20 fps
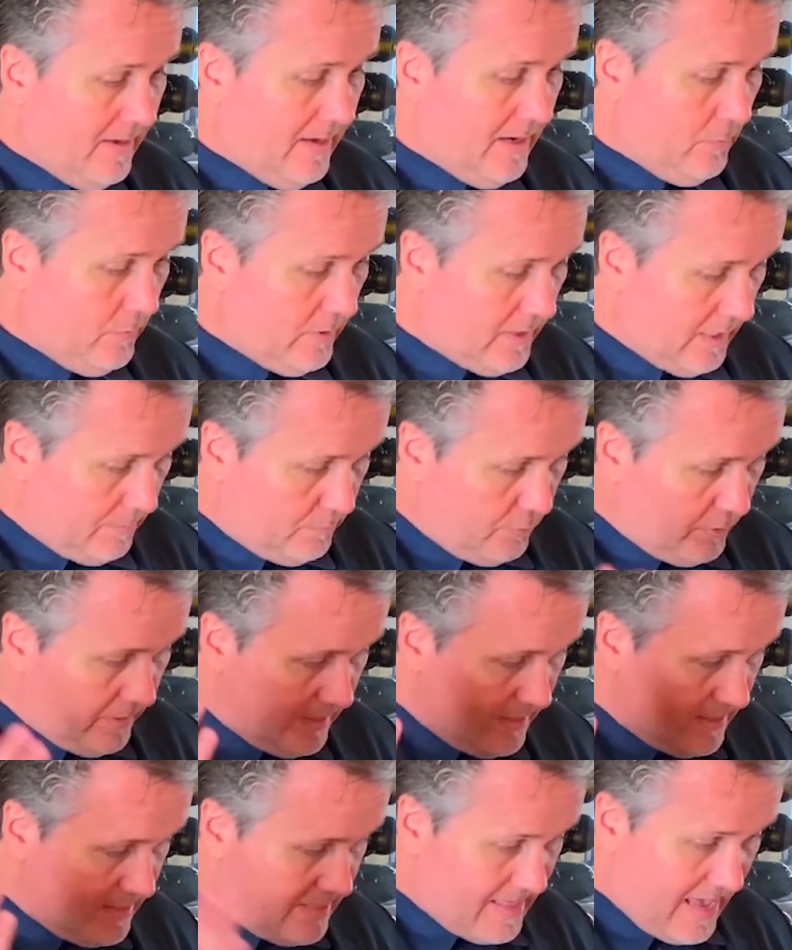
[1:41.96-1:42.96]
And when I
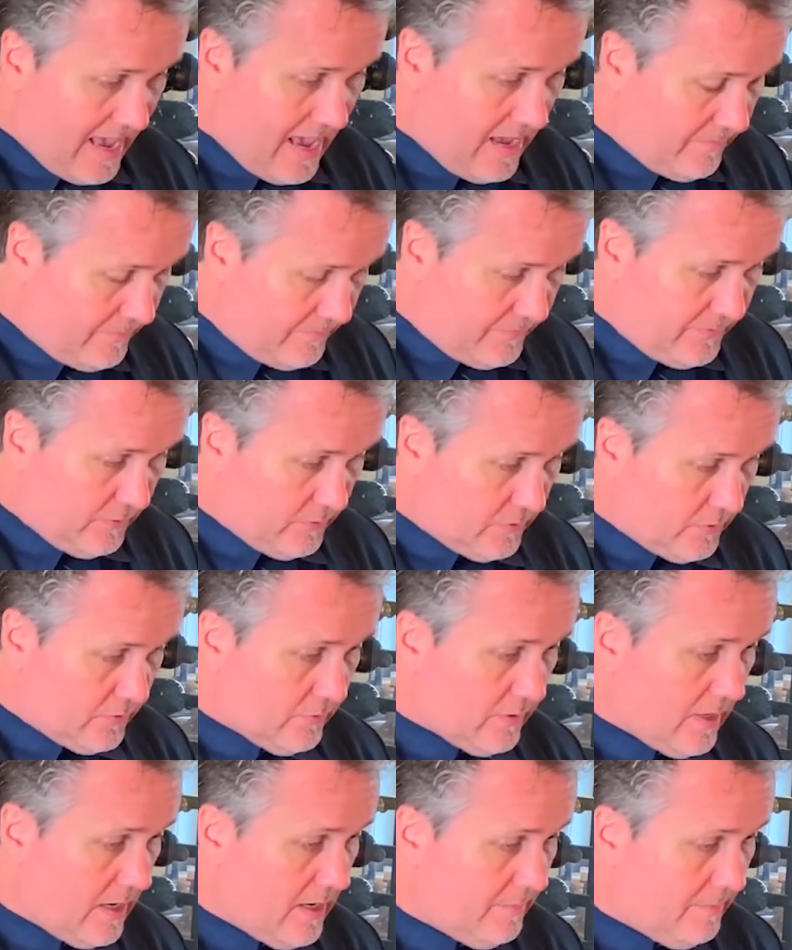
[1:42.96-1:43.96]
put that
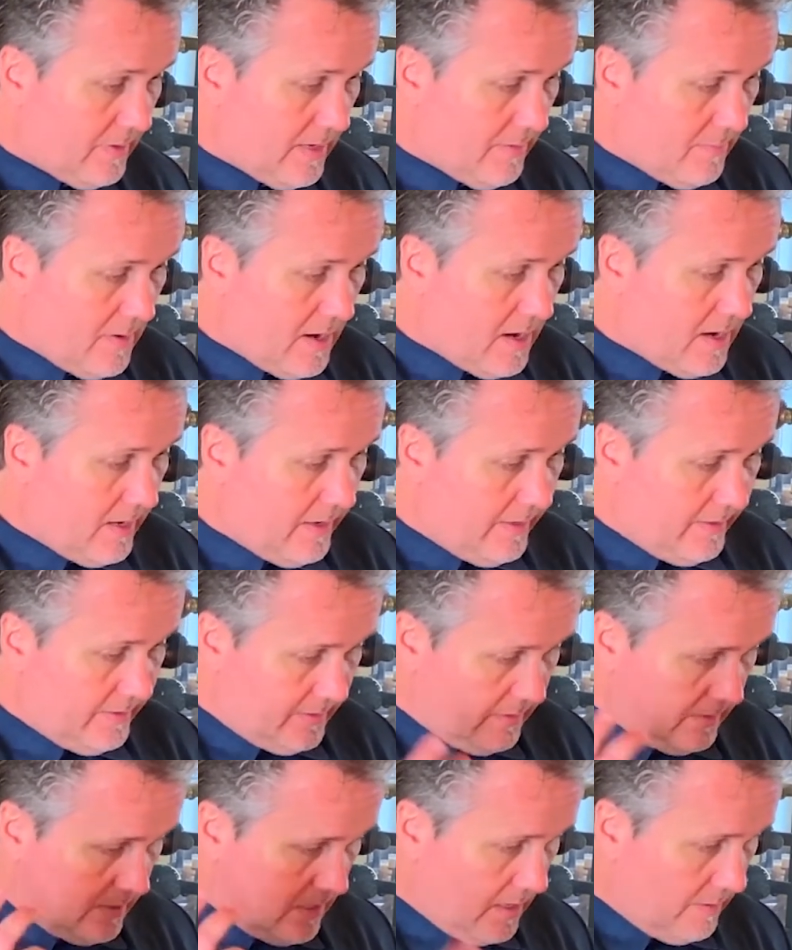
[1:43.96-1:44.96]
filter on my
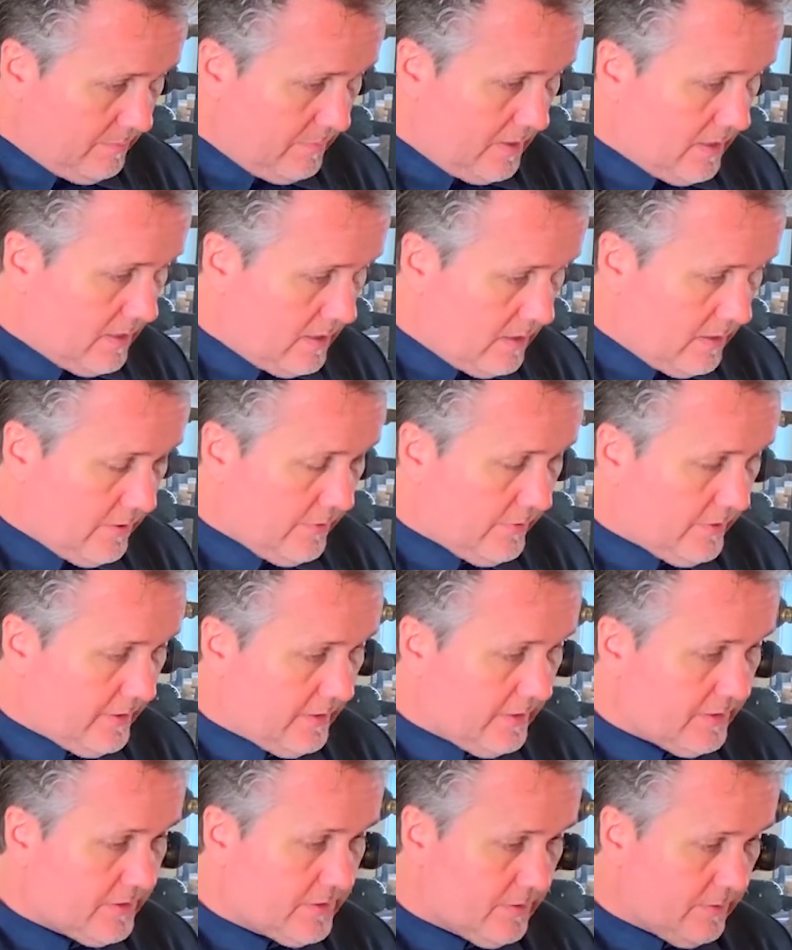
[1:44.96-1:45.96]
mind and on my heart,
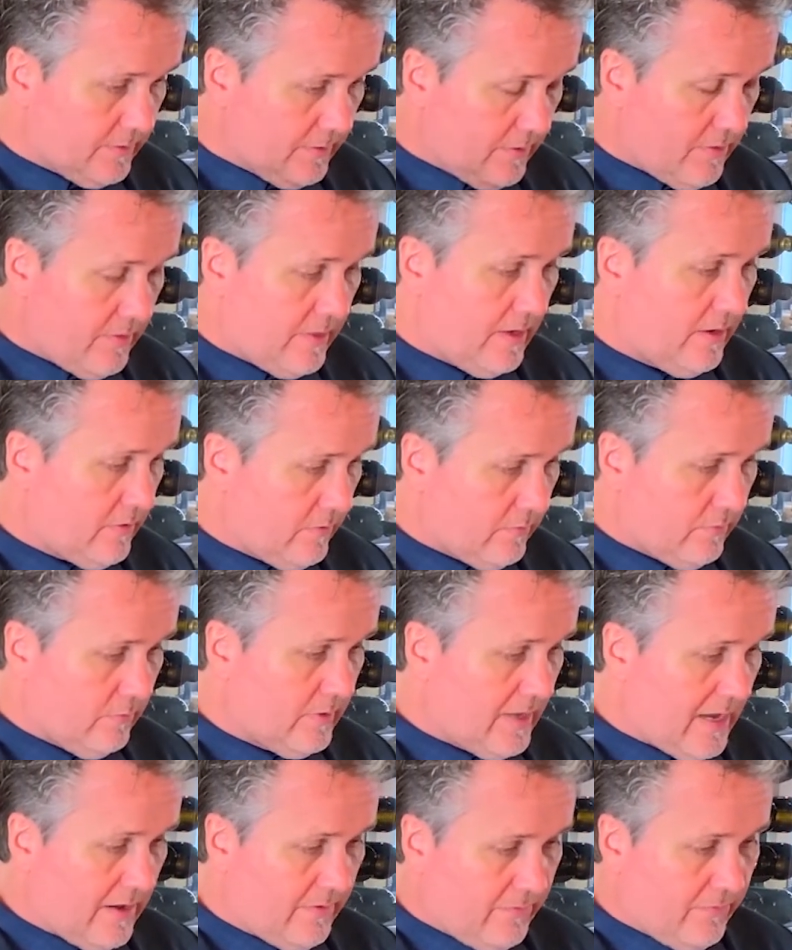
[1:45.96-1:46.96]
and I started to think through
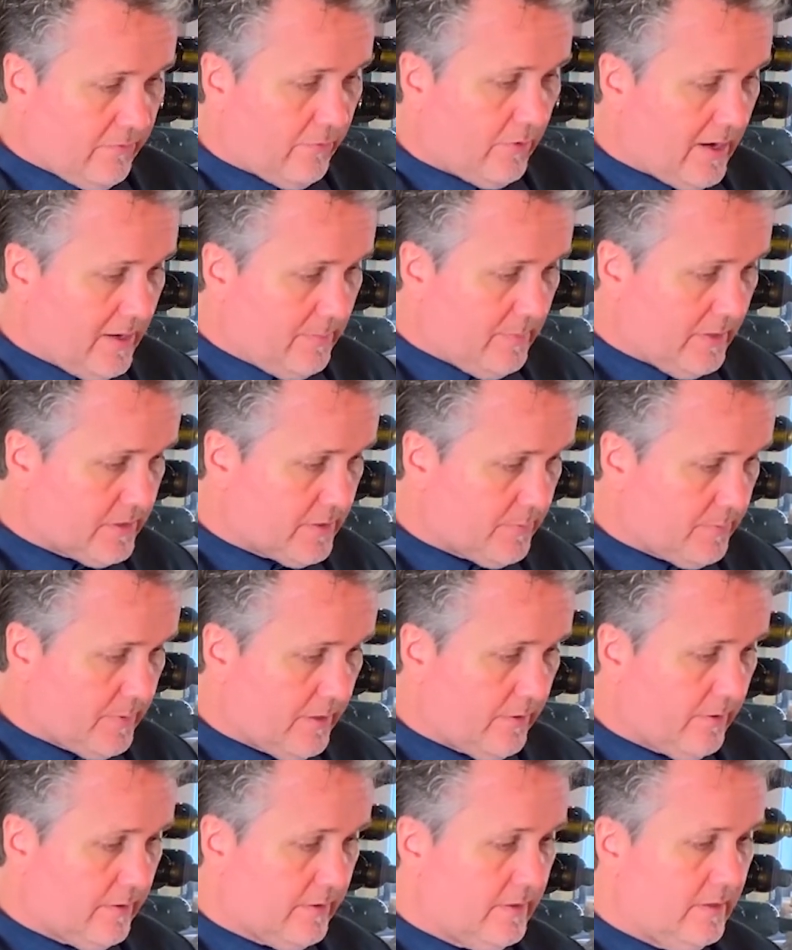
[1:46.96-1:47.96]
that frame as a
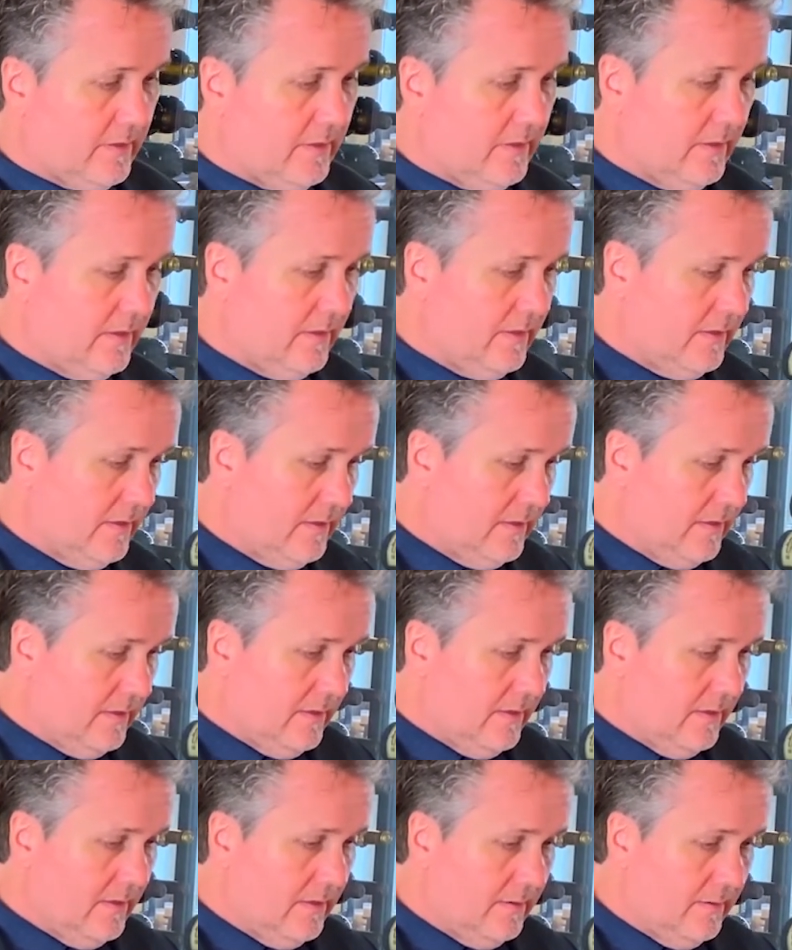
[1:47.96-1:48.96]
parent,
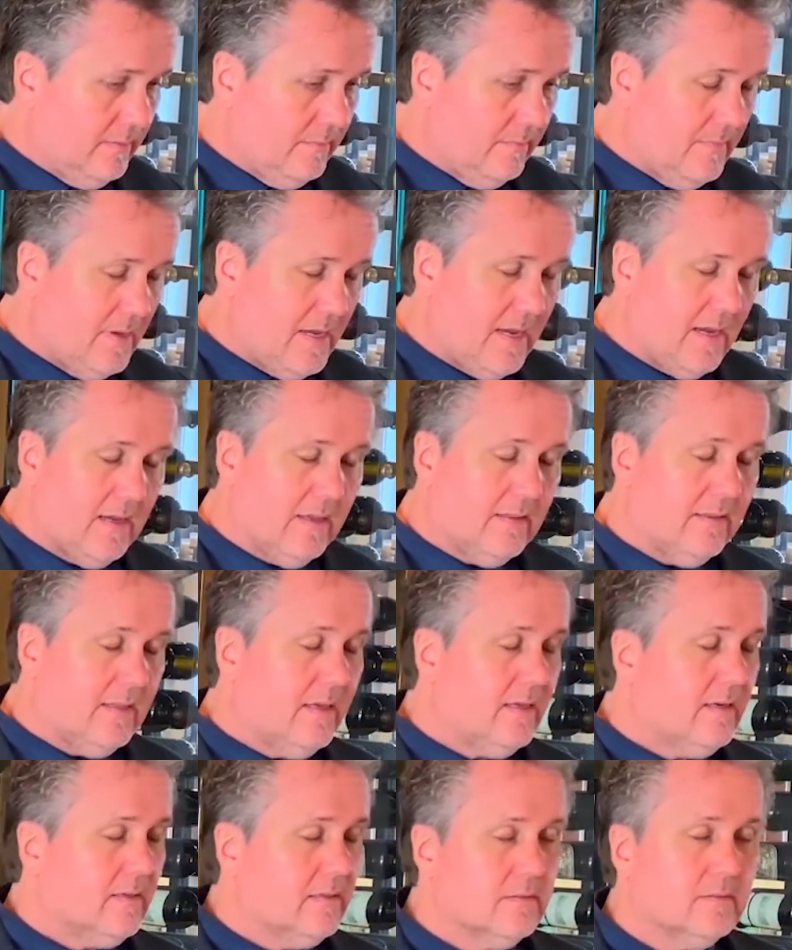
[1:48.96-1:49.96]
man,
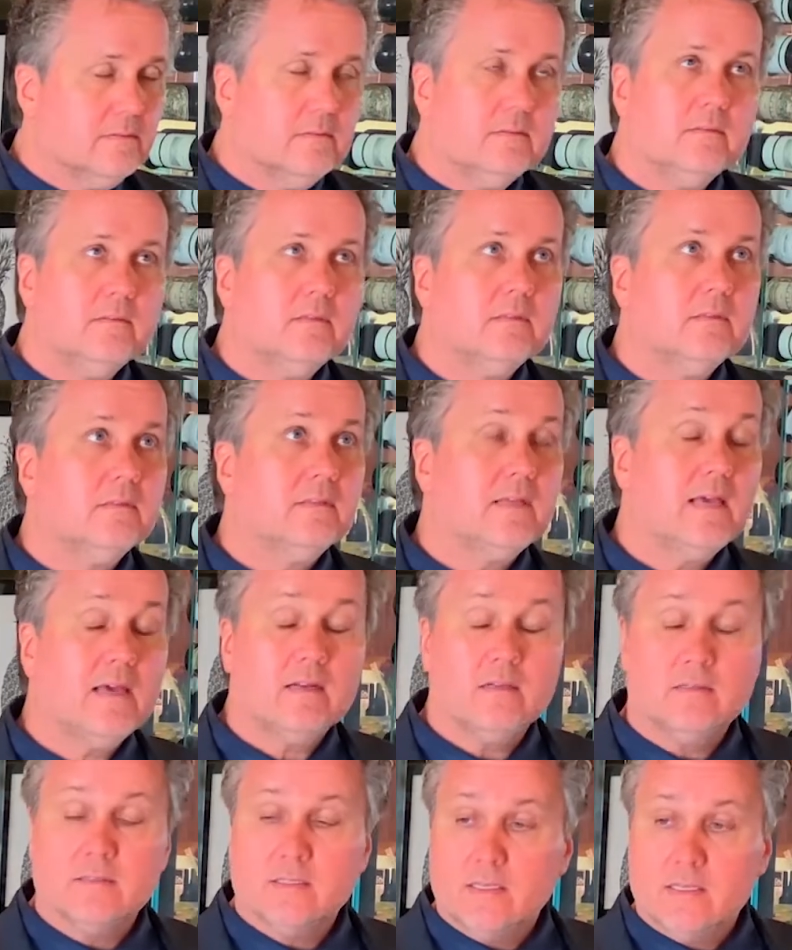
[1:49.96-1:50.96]
that'll
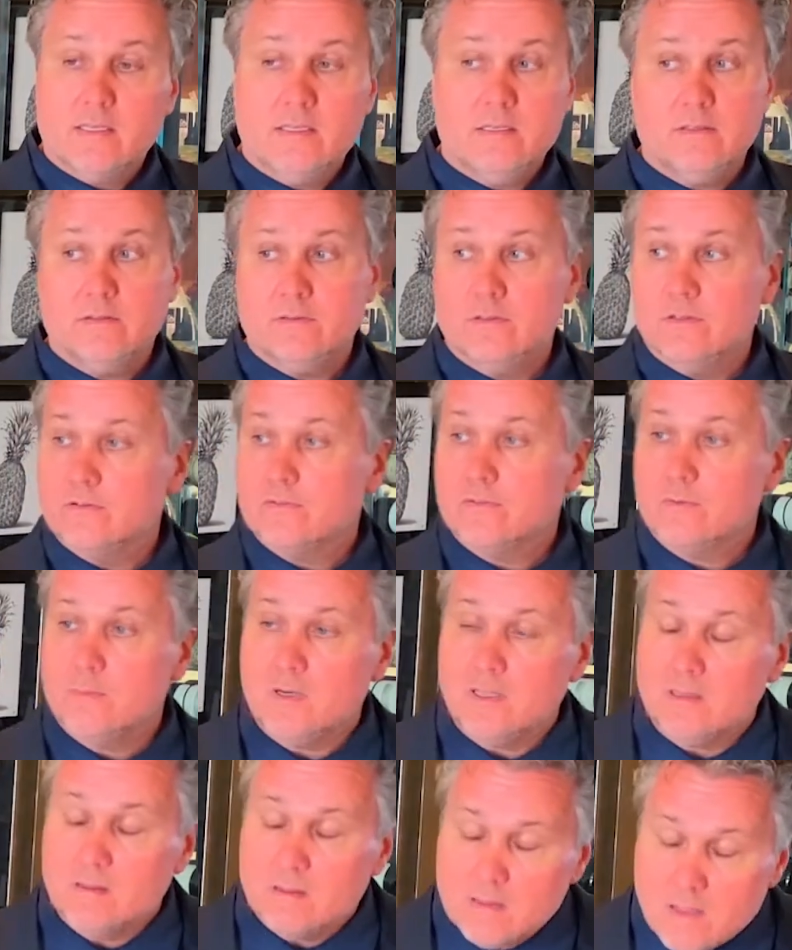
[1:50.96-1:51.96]
heal you from
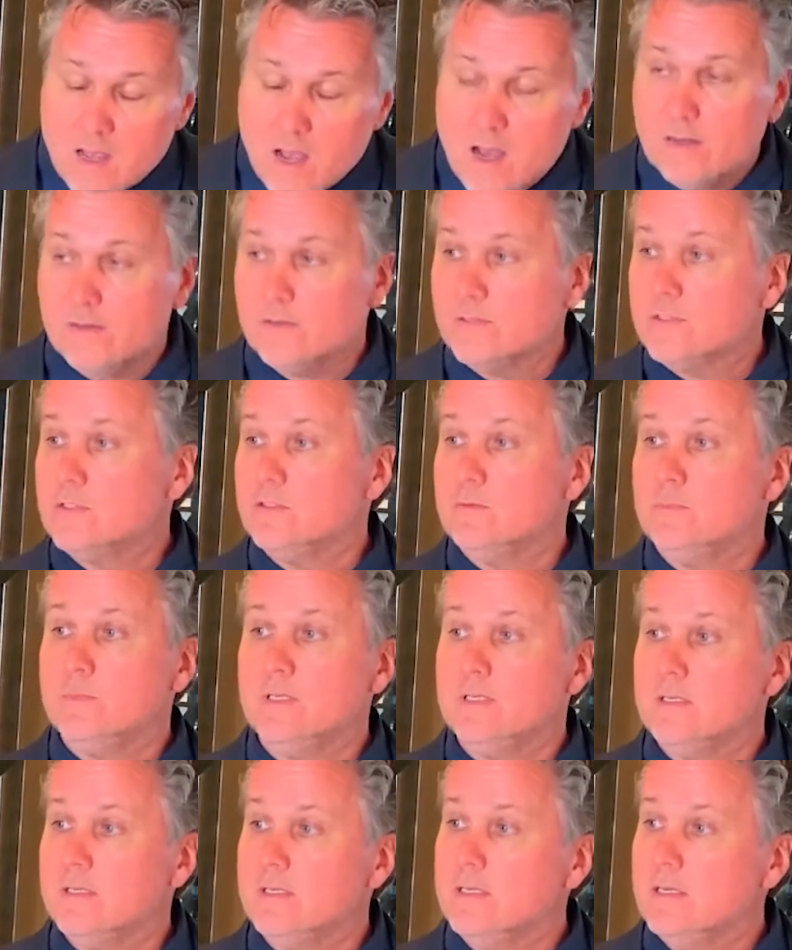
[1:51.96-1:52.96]
a lot of
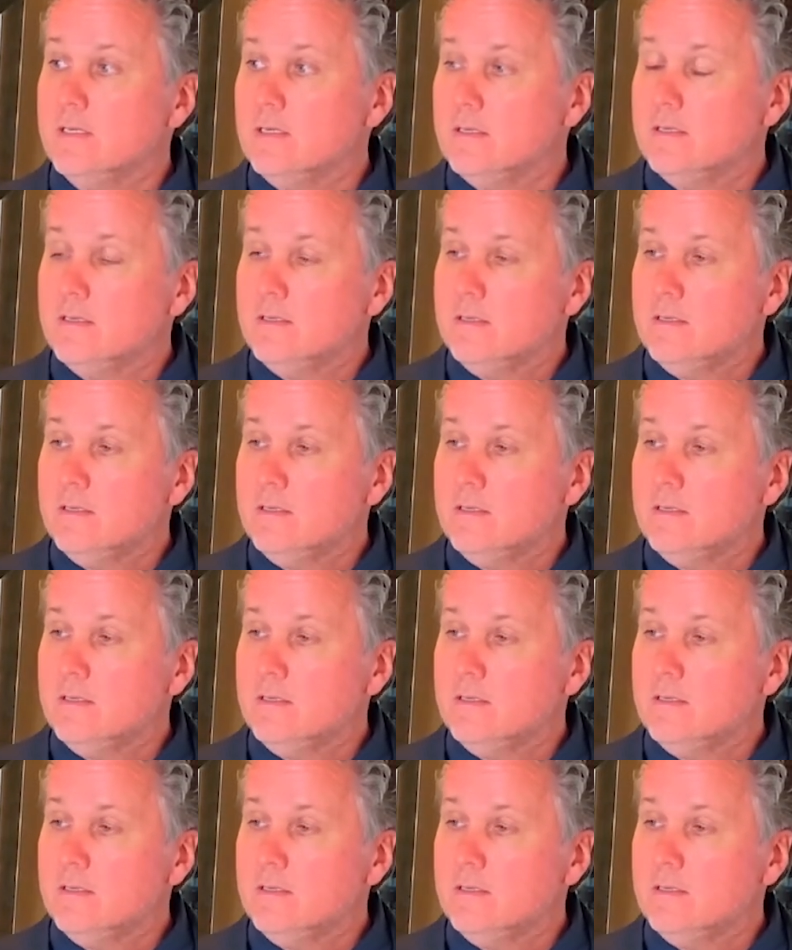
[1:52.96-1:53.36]
stupidity